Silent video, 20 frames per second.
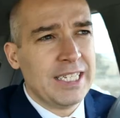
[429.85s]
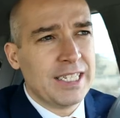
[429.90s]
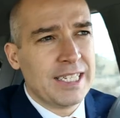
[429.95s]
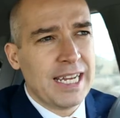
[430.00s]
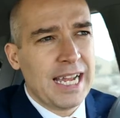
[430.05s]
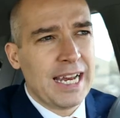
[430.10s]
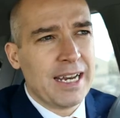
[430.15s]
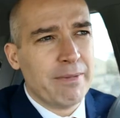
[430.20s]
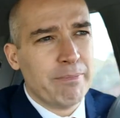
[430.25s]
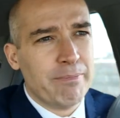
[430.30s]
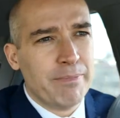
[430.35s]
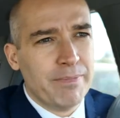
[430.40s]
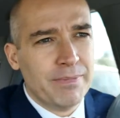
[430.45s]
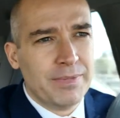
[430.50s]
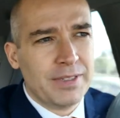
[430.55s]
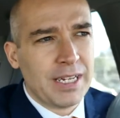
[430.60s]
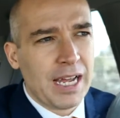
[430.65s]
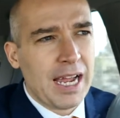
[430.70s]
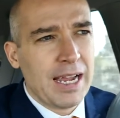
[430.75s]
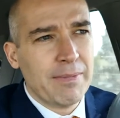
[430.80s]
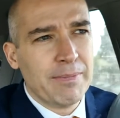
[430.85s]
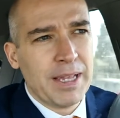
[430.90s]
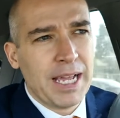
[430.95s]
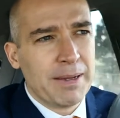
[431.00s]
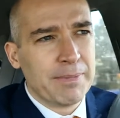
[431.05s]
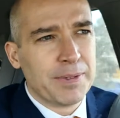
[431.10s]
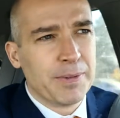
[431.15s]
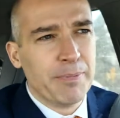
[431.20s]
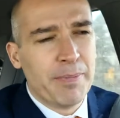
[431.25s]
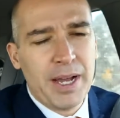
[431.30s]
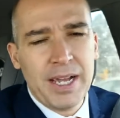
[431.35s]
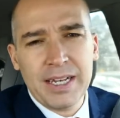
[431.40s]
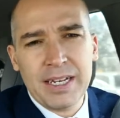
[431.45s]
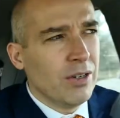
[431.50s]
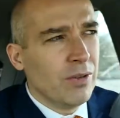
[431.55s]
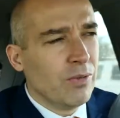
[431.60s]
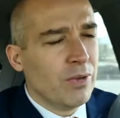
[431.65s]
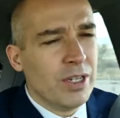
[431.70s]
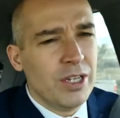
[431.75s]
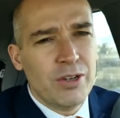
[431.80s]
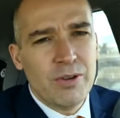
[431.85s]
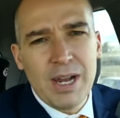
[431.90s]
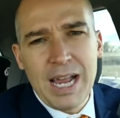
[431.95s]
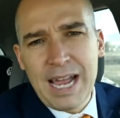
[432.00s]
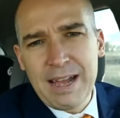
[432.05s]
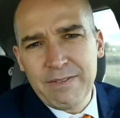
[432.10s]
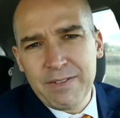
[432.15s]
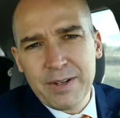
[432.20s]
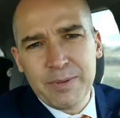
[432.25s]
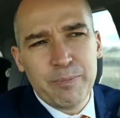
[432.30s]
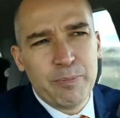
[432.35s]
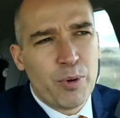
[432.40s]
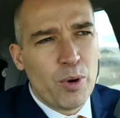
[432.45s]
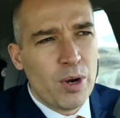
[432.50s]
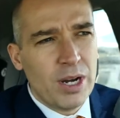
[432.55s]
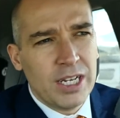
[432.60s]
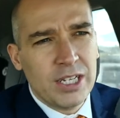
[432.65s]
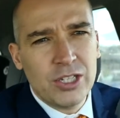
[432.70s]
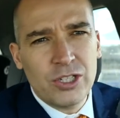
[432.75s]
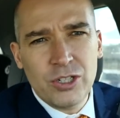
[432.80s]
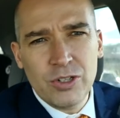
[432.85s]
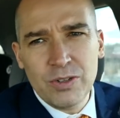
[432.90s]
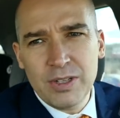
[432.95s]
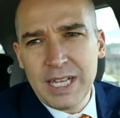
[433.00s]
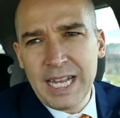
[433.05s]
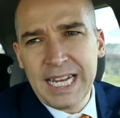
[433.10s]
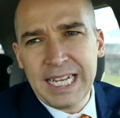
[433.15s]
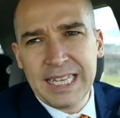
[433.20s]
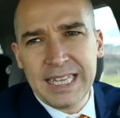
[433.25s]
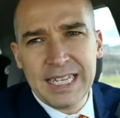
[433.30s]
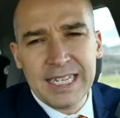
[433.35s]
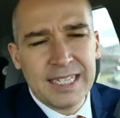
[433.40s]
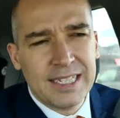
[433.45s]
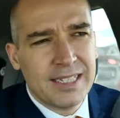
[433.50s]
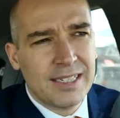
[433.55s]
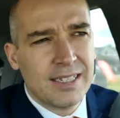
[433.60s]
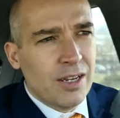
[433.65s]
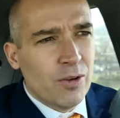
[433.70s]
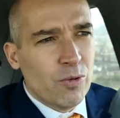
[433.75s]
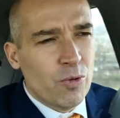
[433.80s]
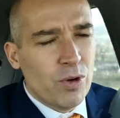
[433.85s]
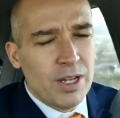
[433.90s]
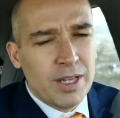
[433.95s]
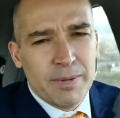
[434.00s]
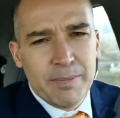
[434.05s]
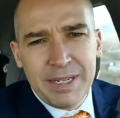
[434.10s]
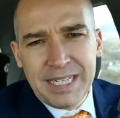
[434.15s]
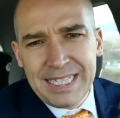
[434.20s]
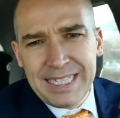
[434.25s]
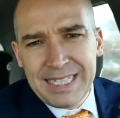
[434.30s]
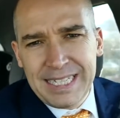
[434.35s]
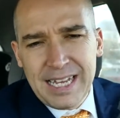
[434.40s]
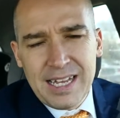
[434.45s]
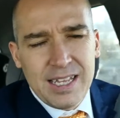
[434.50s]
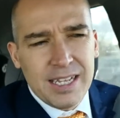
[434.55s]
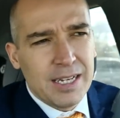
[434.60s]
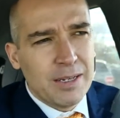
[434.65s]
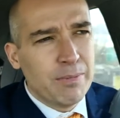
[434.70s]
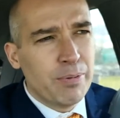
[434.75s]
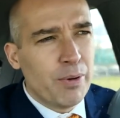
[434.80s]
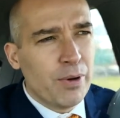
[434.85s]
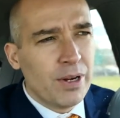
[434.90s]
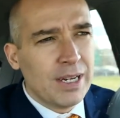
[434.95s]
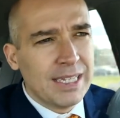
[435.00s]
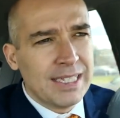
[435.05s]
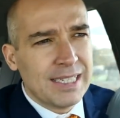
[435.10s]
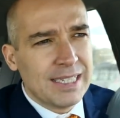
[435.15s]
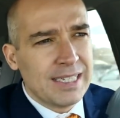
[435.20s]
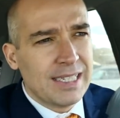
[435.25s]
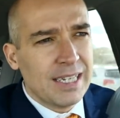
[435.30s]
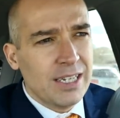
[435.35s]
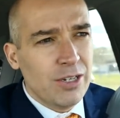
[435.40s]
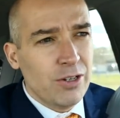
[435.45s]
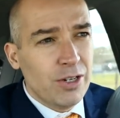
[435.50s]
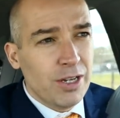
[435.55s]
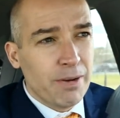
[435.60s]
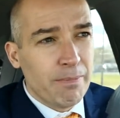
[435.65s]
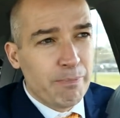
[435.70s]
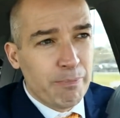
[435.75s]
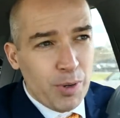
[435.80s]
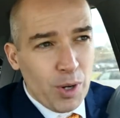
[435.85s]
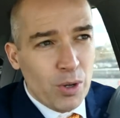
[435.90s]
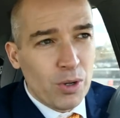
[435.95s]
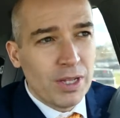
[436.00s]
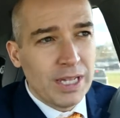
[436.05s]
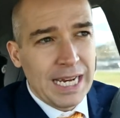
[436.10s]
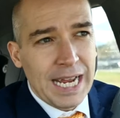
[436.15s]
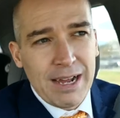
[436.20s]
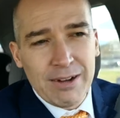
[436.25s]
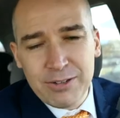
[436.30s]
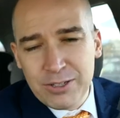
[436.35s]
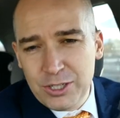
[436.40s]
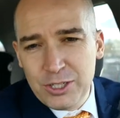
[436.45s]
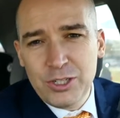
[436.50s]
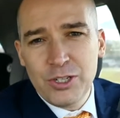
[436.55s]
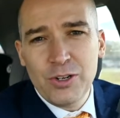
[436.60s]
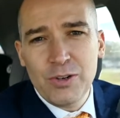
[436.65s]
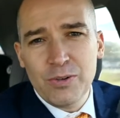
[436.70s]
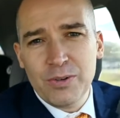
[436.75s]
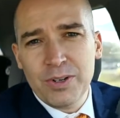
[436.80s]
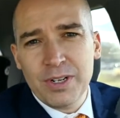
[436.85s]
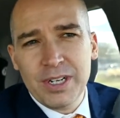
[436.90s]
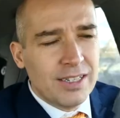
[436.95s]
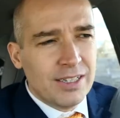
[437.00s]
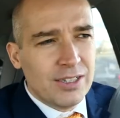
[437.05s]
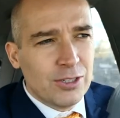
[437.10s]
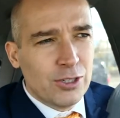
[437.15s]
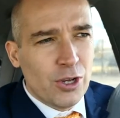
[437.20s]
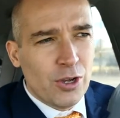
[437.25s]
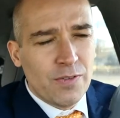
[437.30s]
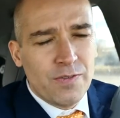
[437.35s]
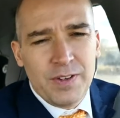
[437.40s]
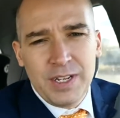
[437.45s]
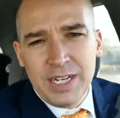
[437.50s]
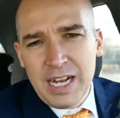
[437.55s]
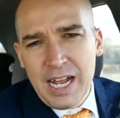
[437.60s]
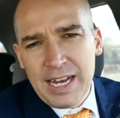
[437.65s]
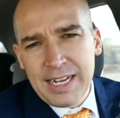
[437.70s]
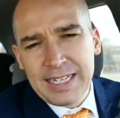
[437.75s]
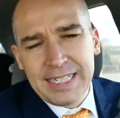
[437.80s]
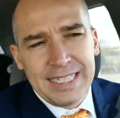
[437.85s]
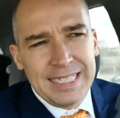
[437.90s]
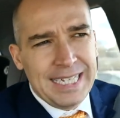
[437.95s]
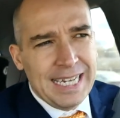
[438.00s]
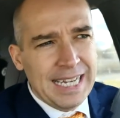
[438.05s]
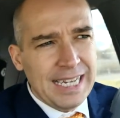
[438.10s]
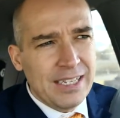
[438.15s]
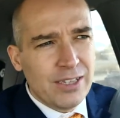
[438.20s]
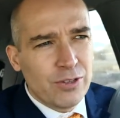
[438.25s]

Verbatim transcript: just had a time lapse, but when you have a point and shoot like this, one of the big selling points is that you can pull it out and shoot. So if you gotta dig